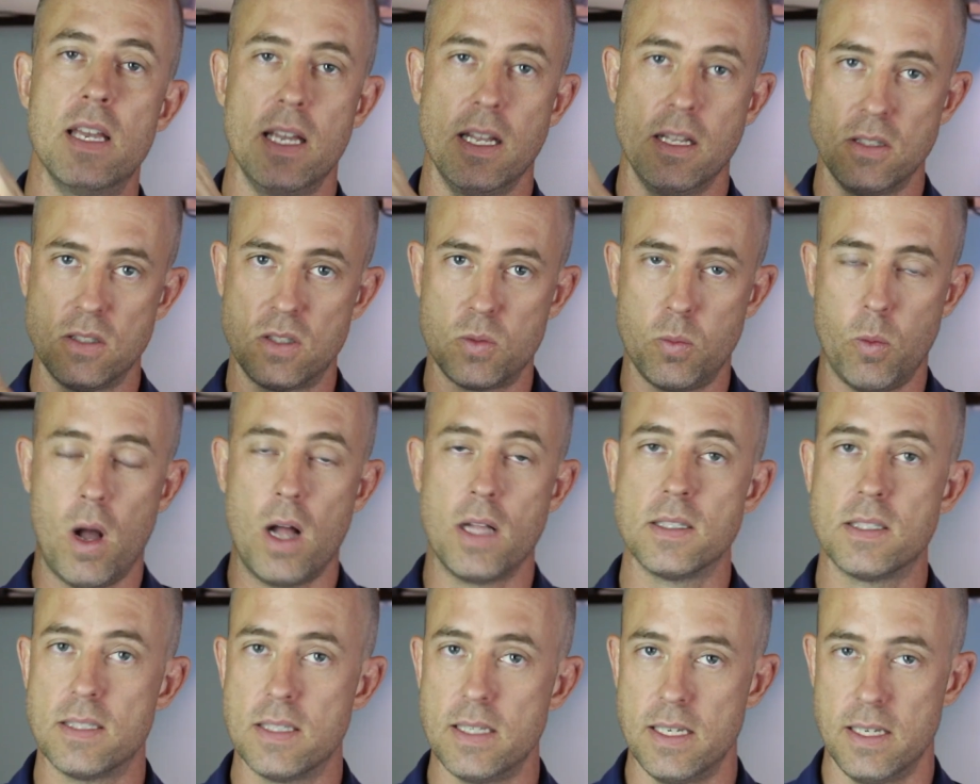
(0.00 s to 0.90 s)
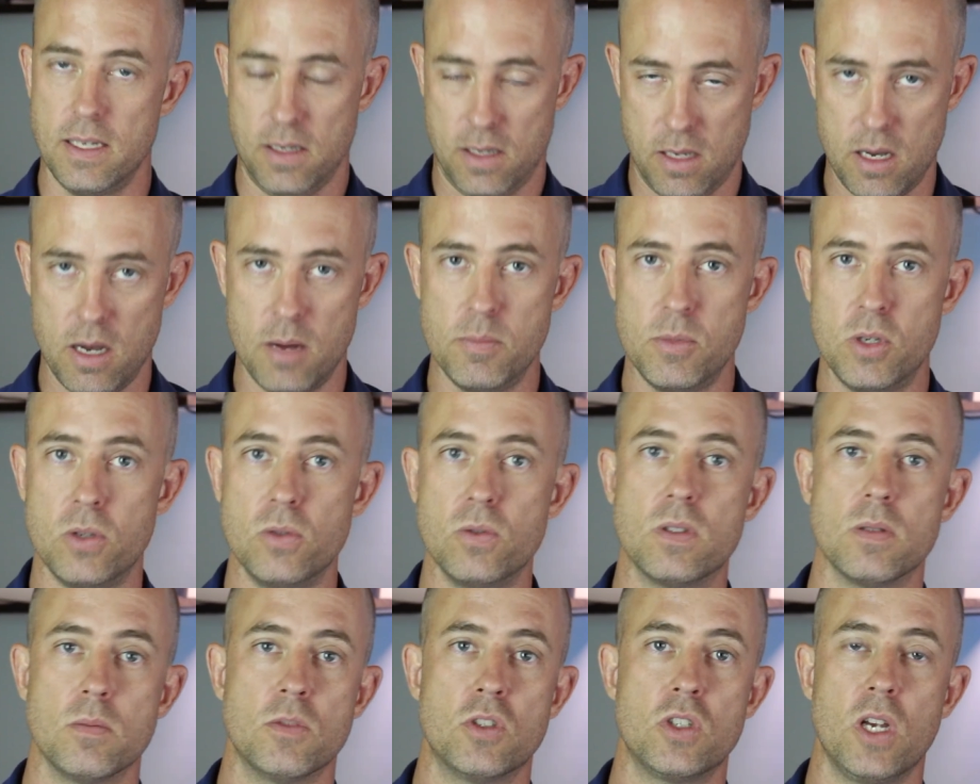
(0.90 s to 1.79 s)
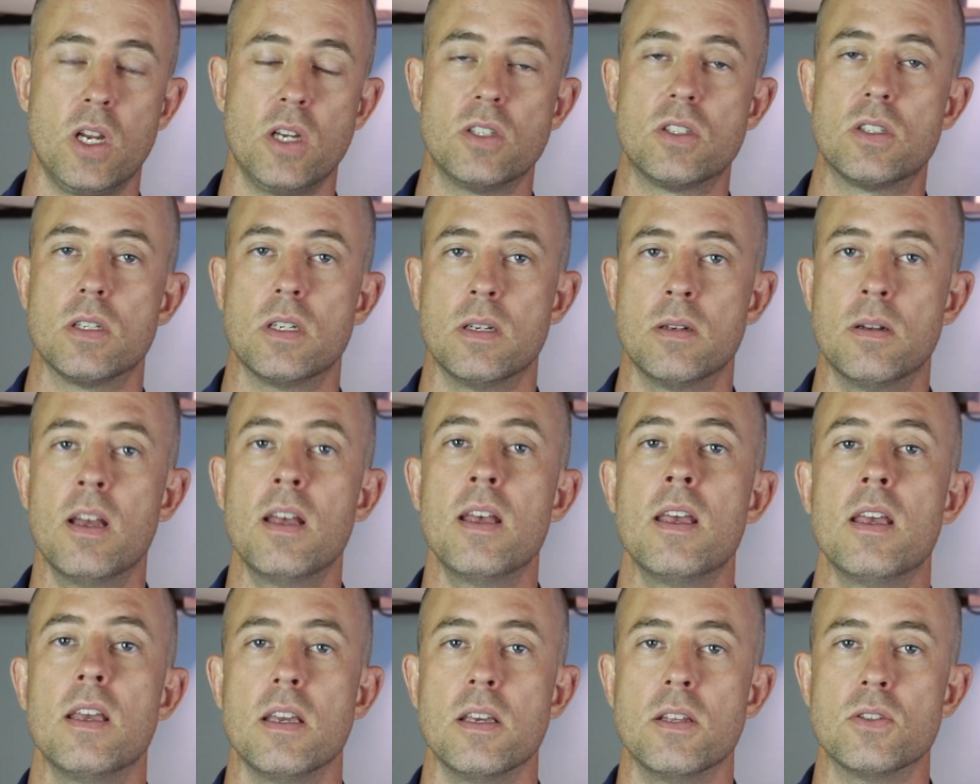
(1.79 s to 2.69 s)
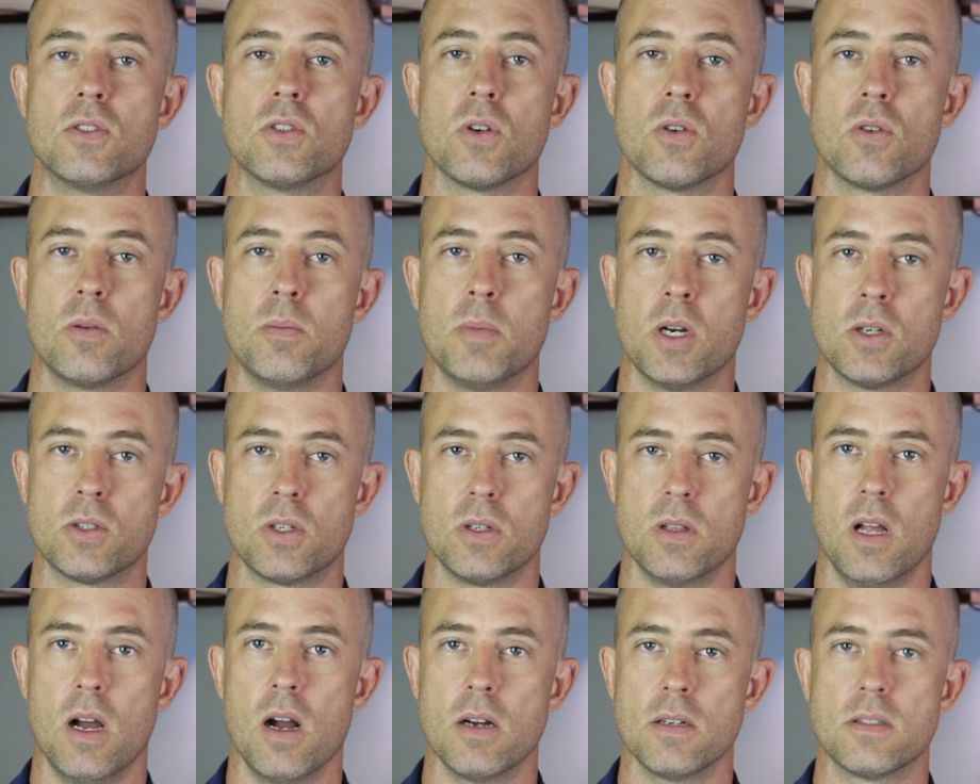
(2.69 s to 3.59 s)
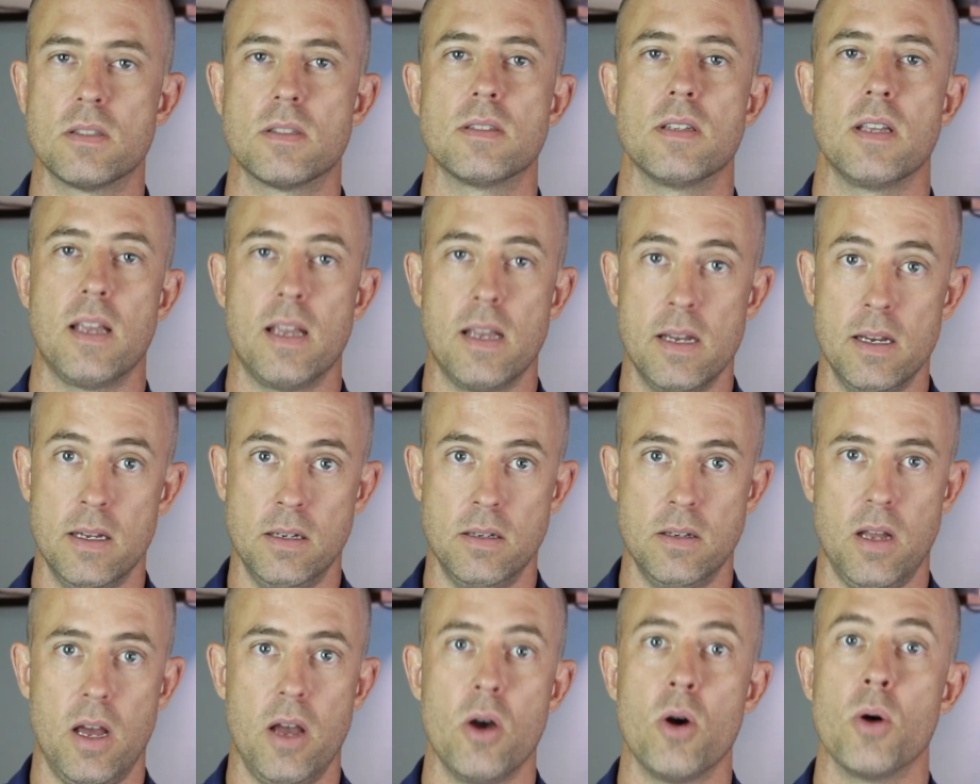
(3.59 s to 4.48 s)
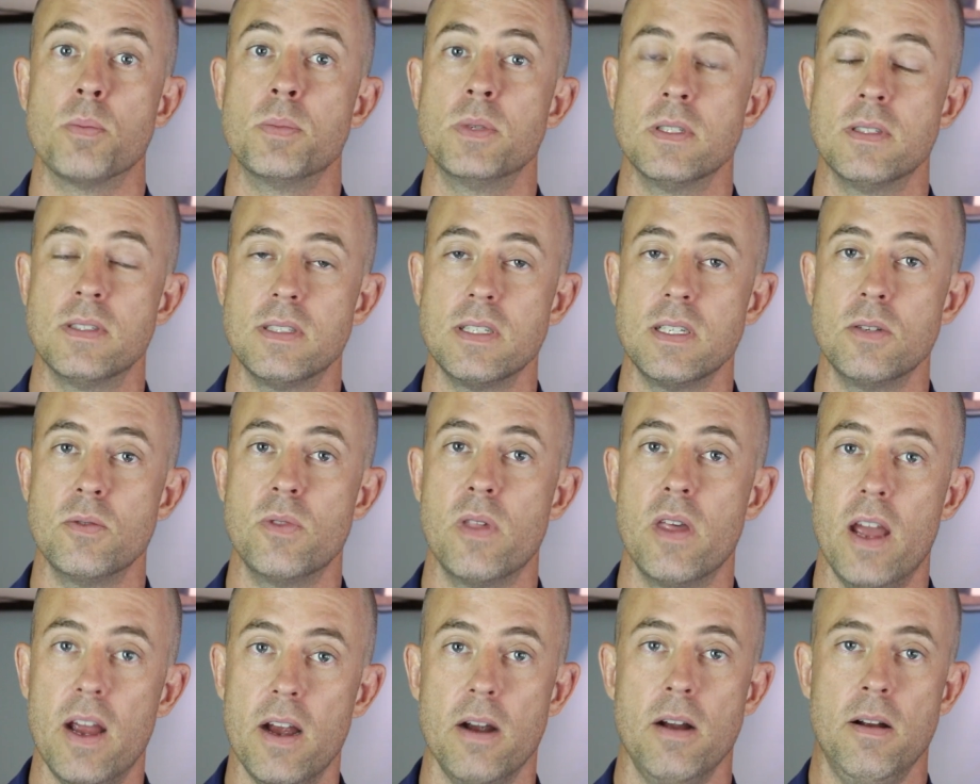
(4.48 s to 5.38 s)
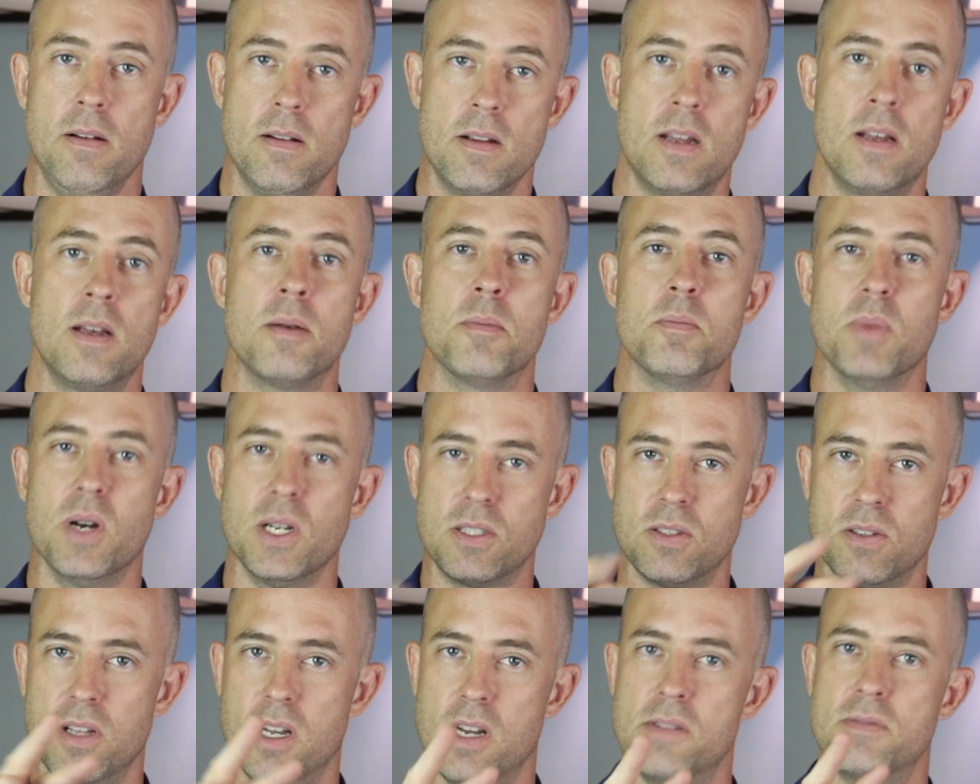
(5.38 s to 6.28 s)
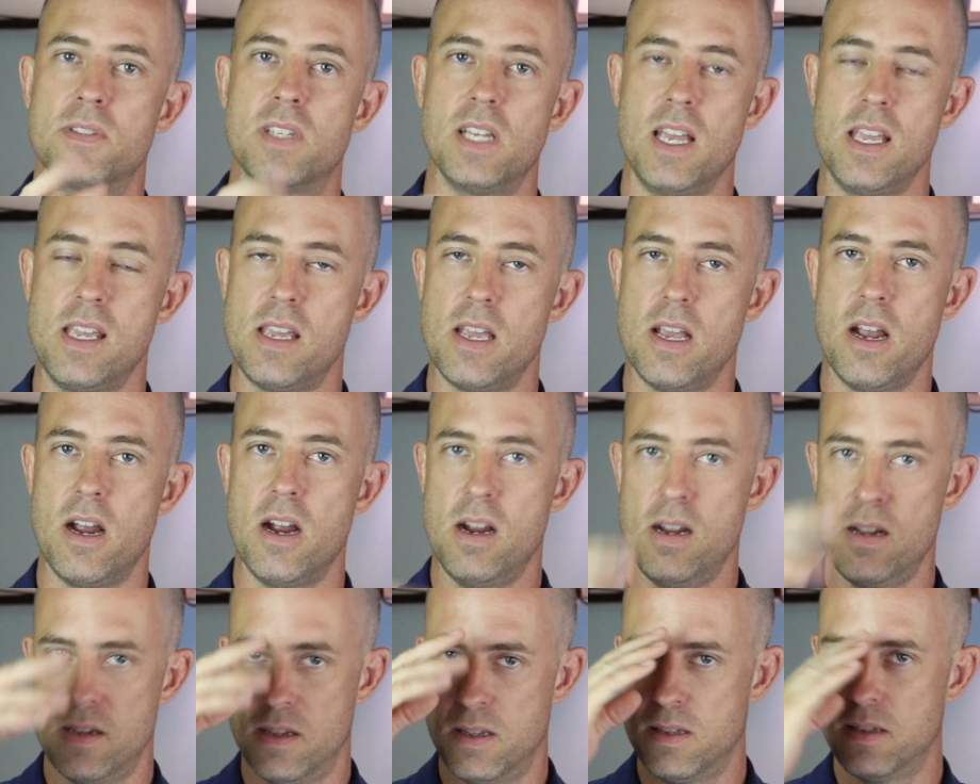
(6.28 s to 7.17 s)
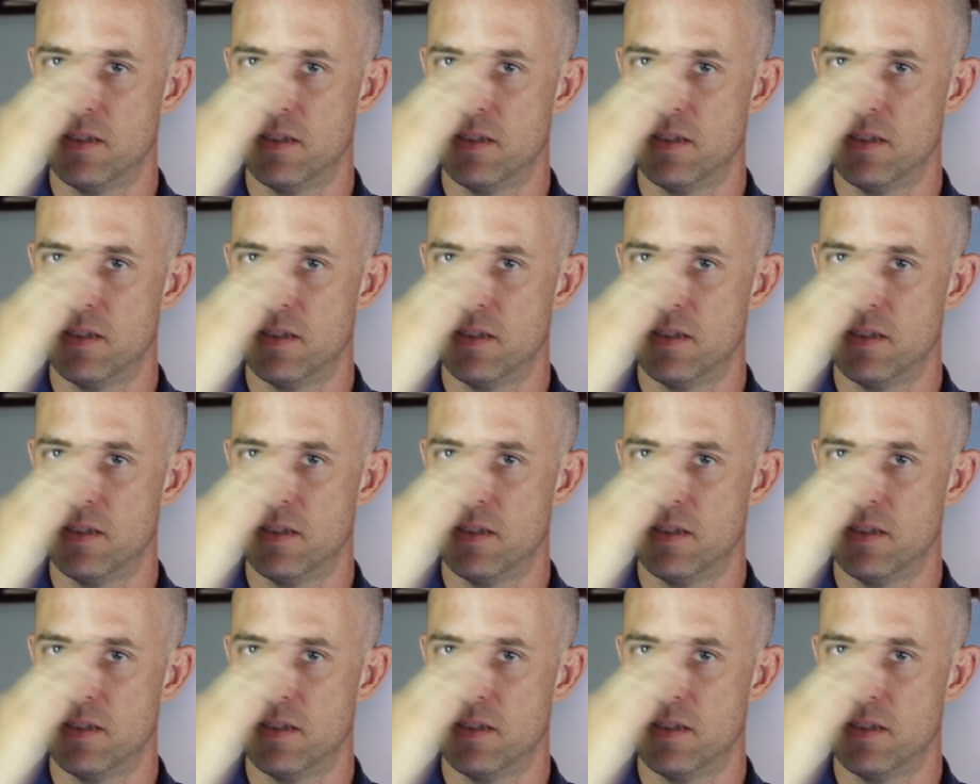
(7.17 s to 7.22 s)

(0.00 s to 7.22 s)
In Swansea, come do some Cheng Hsin internal martial arts, and I hope to see you there. Much love, take care.